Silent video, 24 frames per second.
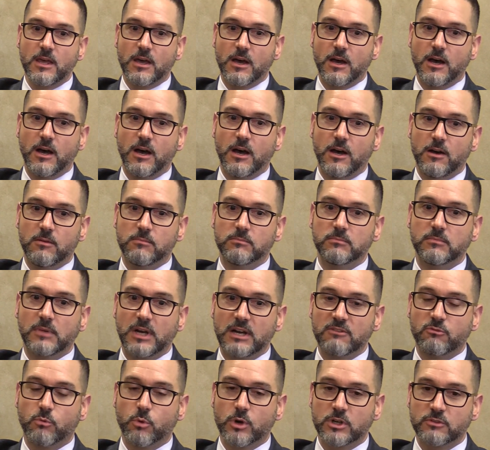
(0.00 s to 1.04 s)

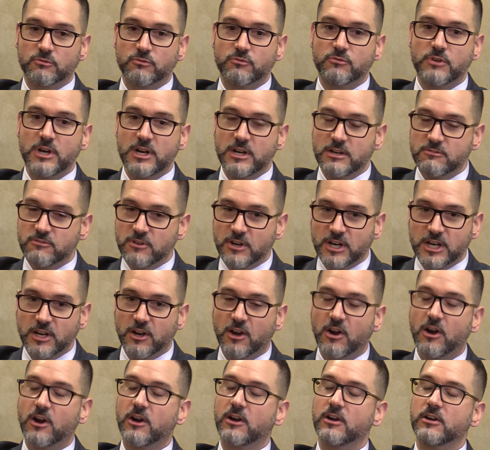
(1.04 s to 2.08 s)
I've worked very, very
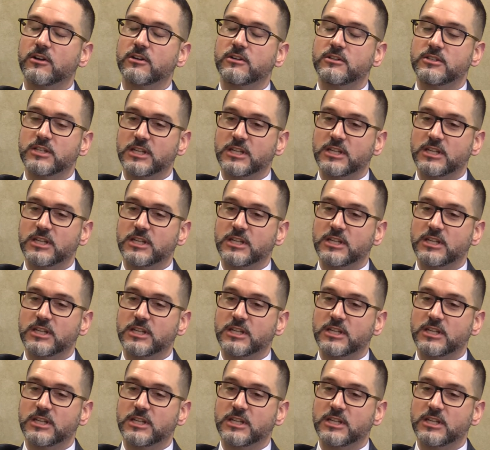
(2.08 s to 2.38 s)
hard